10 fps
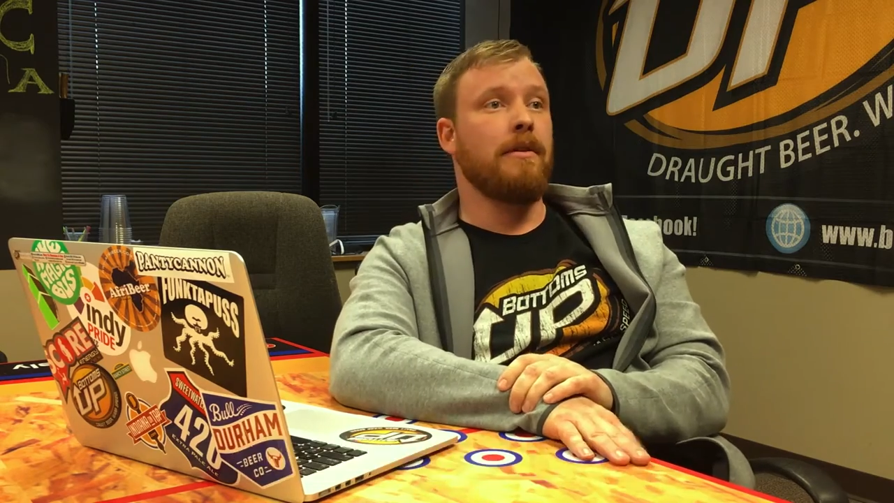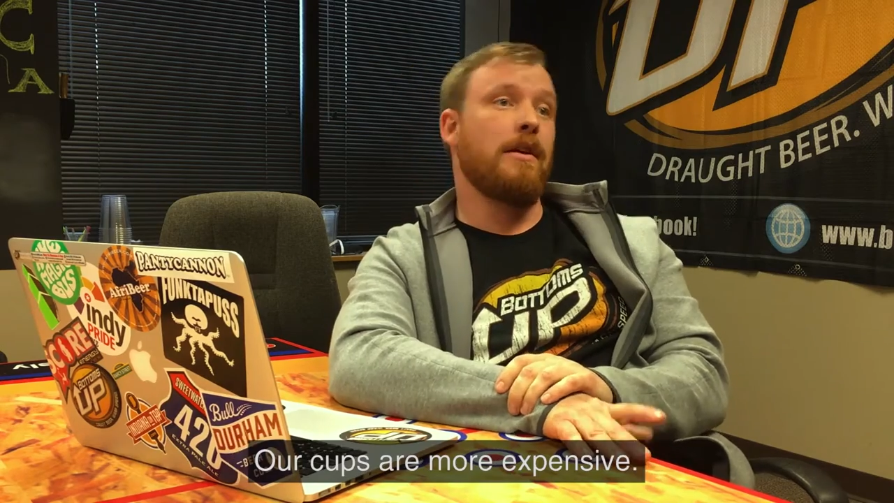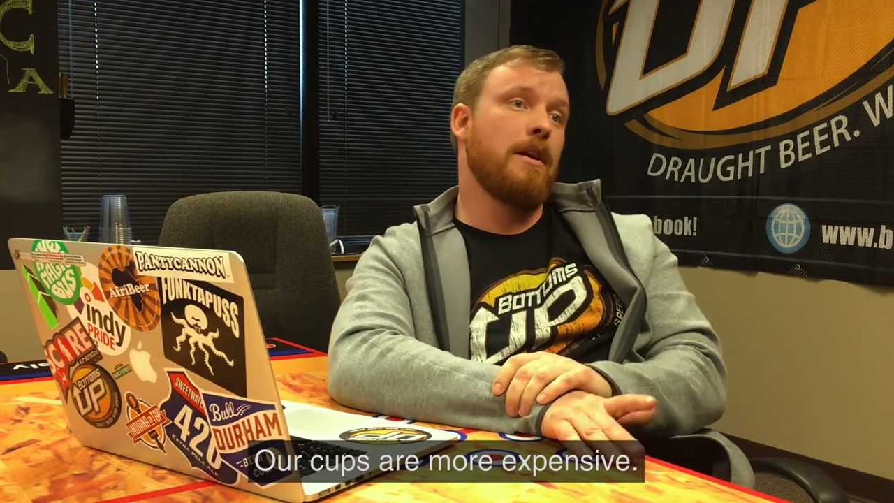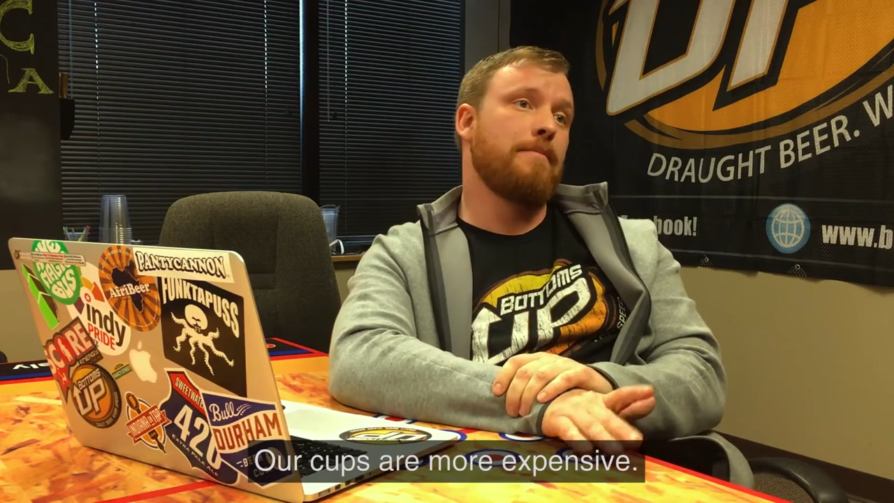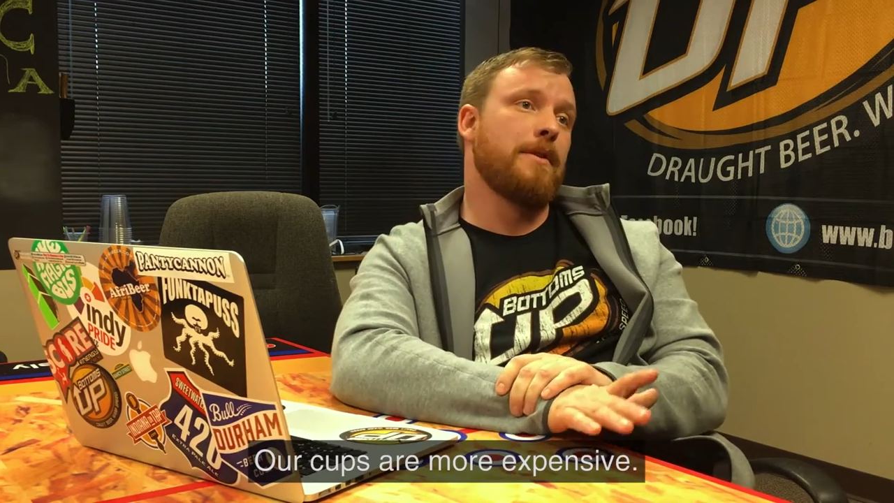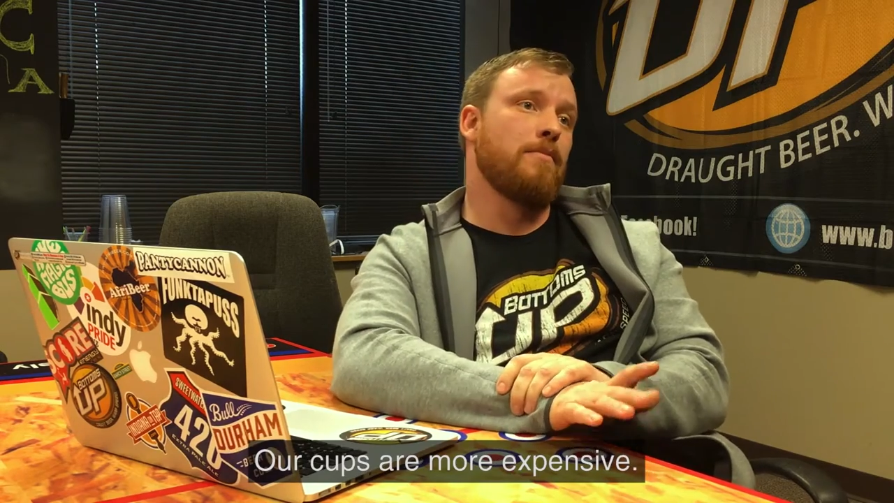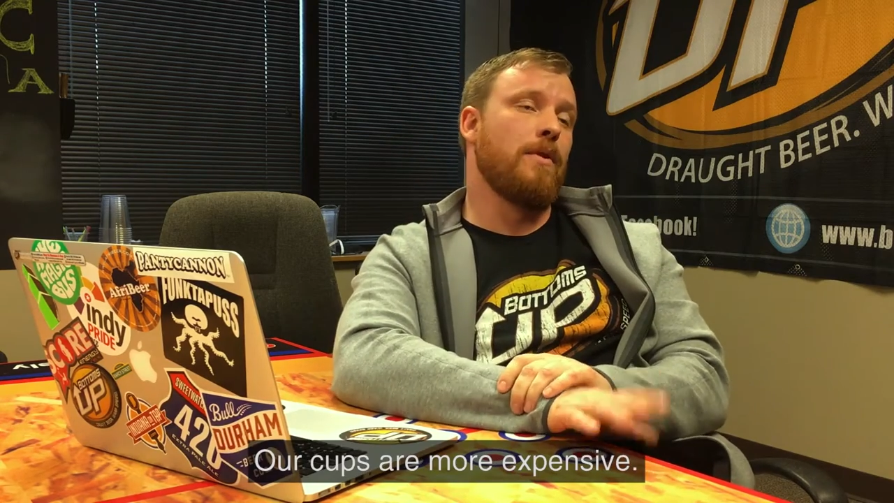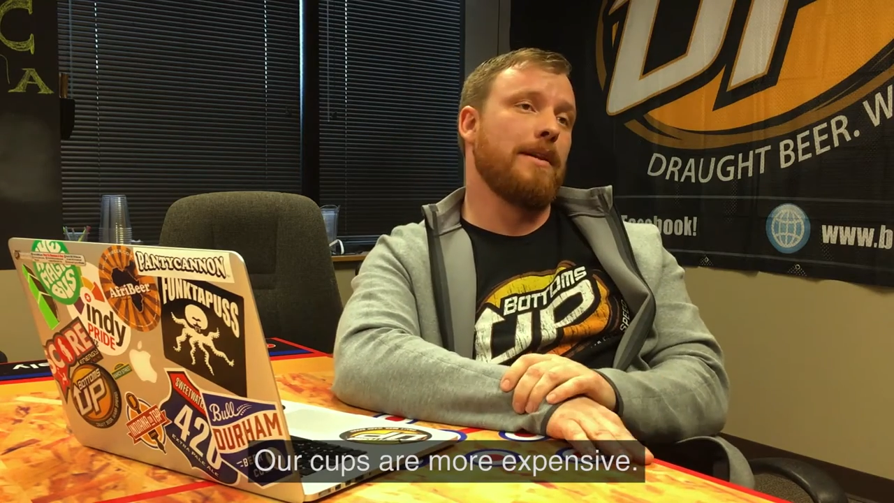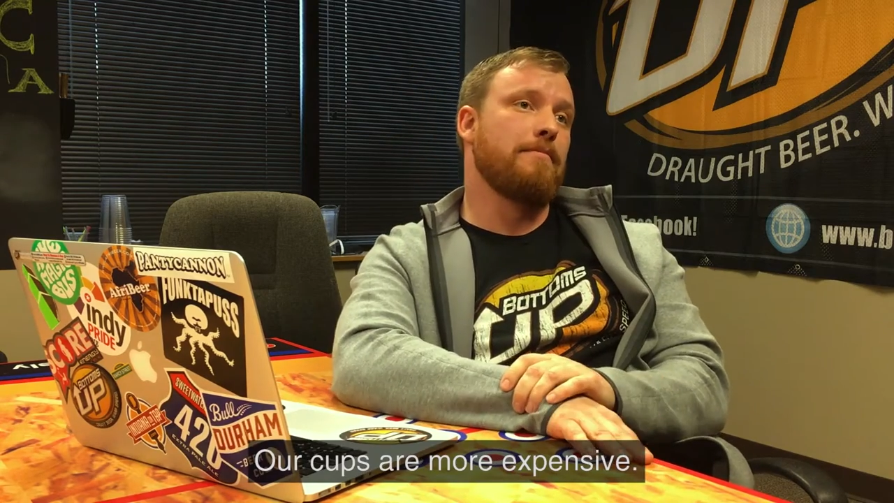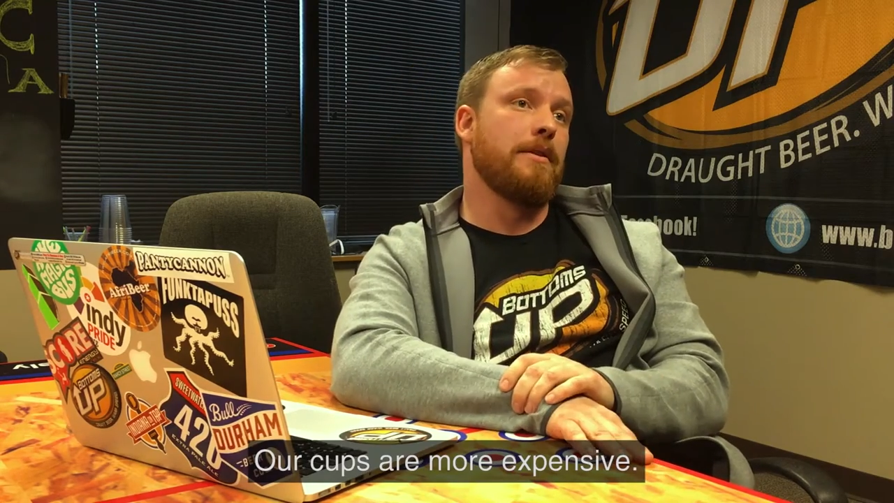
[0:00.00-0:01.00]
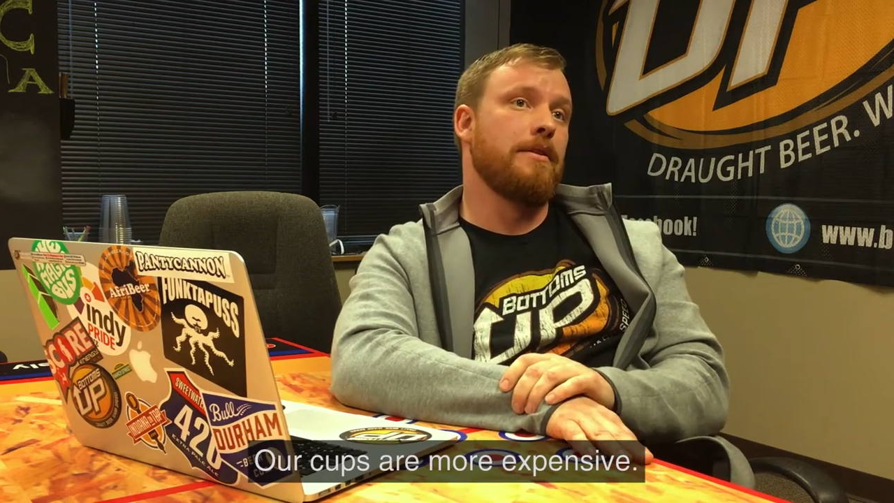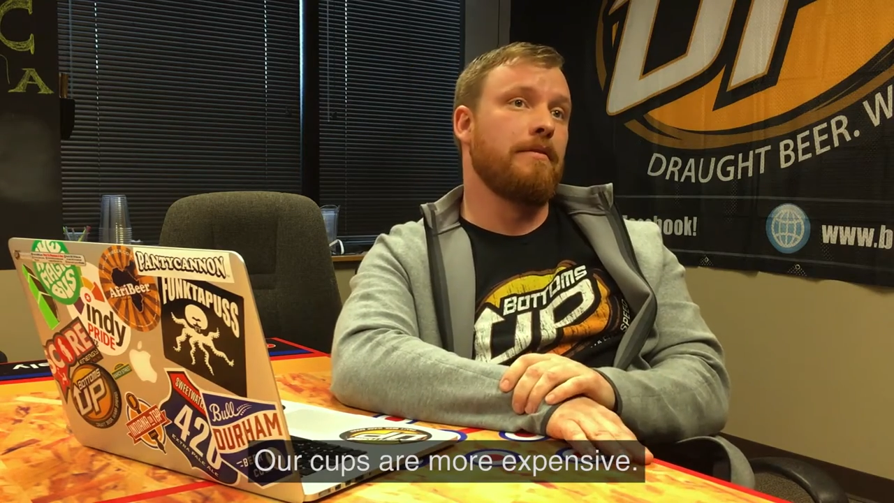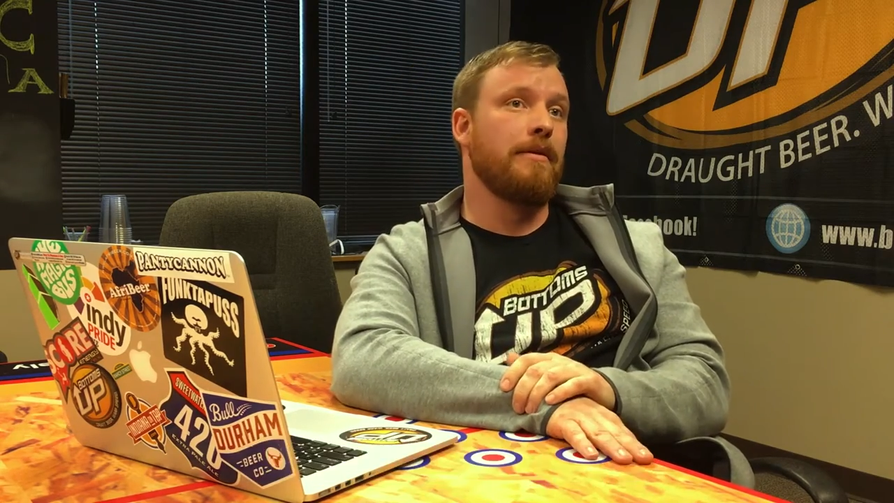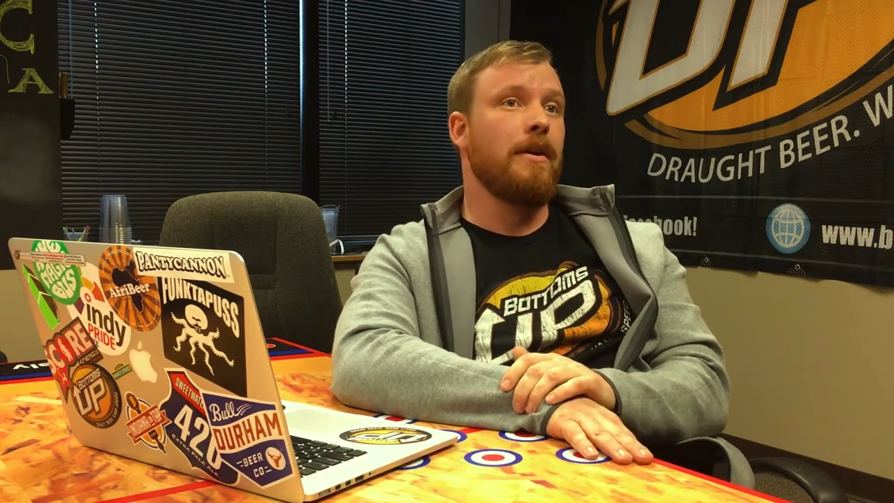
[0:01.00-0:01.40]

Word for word: Our cups are more expensive.